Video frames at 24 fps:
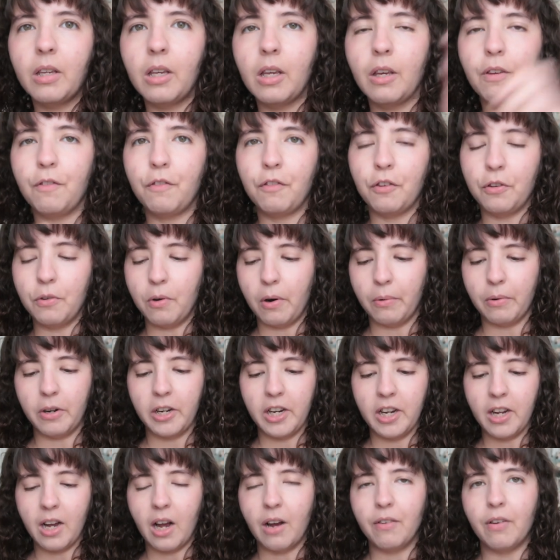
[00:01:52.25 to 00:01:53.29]
if you
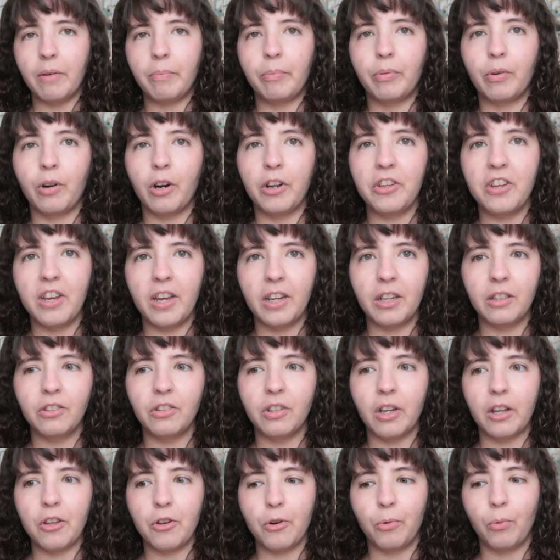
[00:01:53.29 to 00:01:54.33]
already have a project
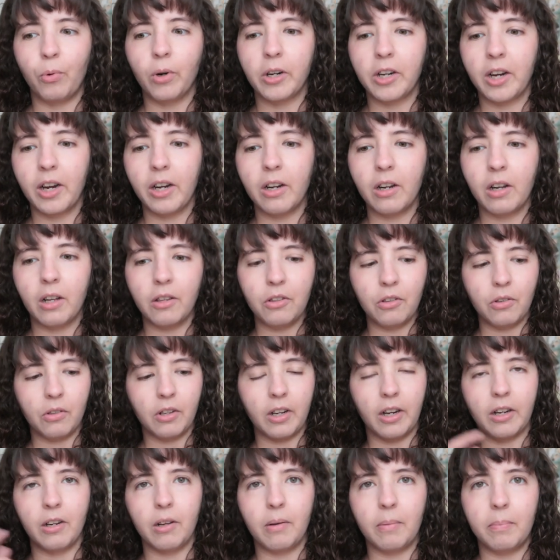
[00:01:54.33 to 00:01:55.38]
that you're working on, you
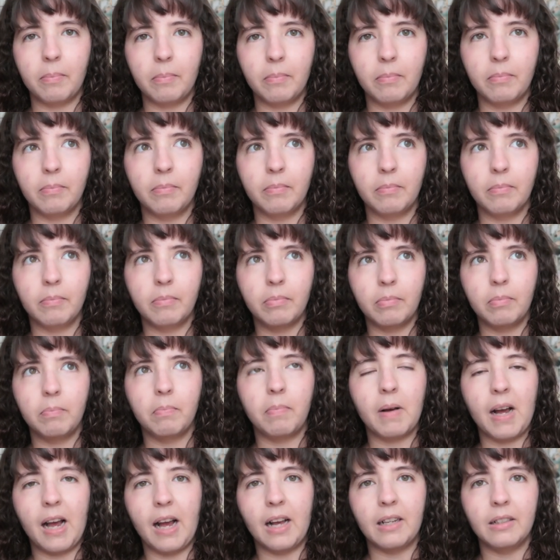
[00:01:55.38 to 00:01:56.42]
cannot
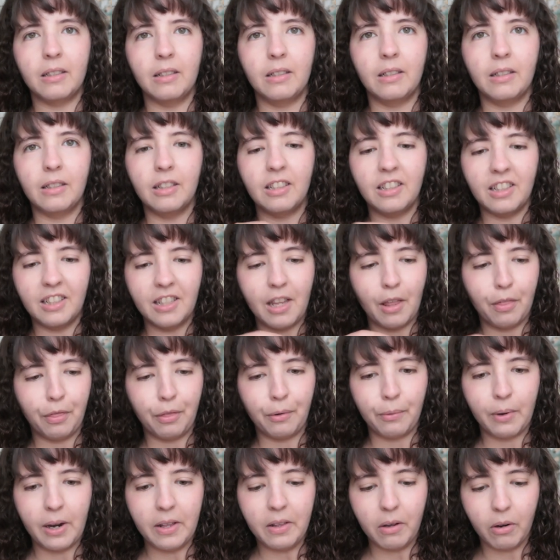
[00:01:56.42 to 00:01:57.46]
pass the
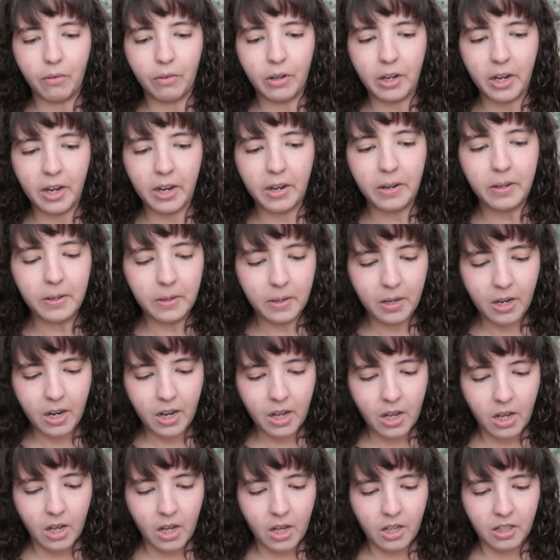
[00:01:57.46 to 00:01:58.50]
thread over here.
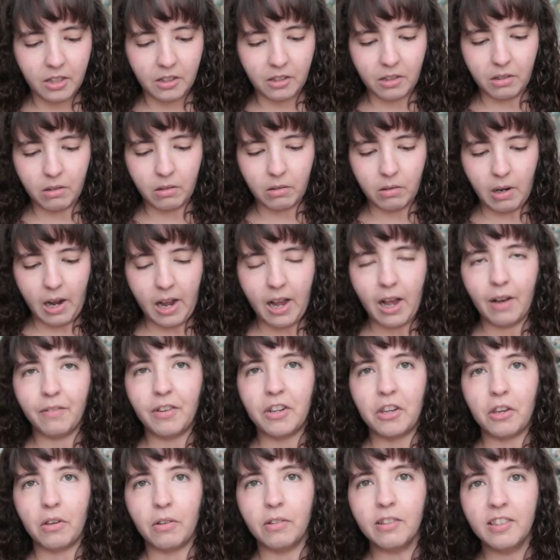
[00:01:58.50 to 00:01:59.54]
So I
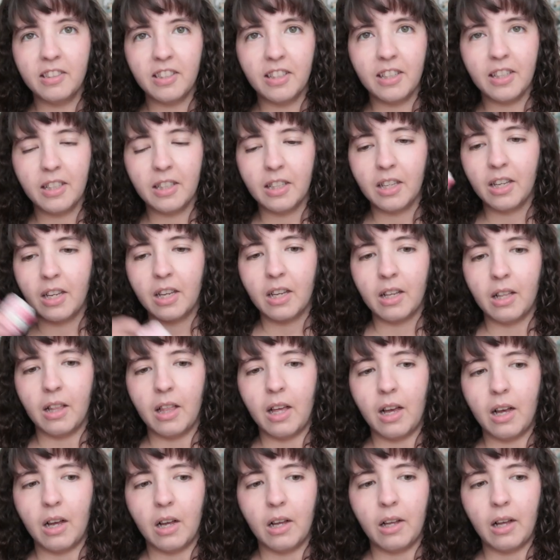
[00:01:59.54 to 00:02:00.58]
haven't used it
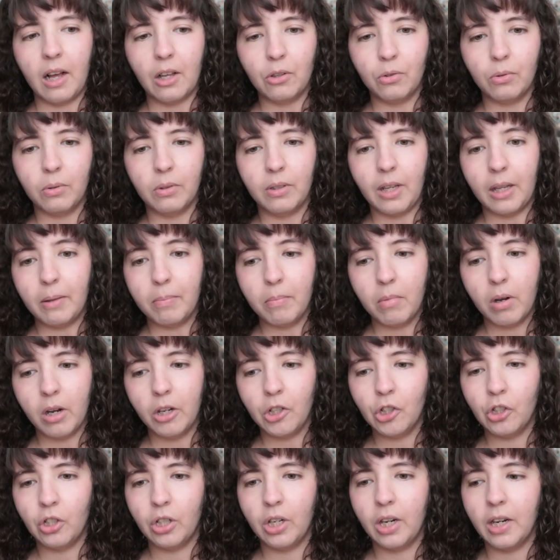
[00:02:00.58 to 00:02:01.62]
that
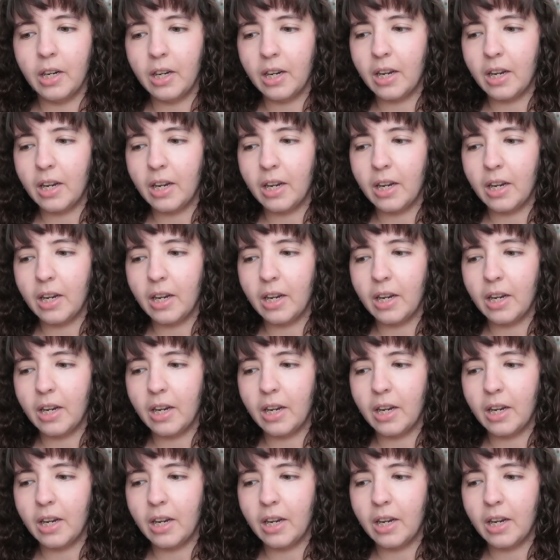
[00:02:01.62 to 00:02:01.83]
much.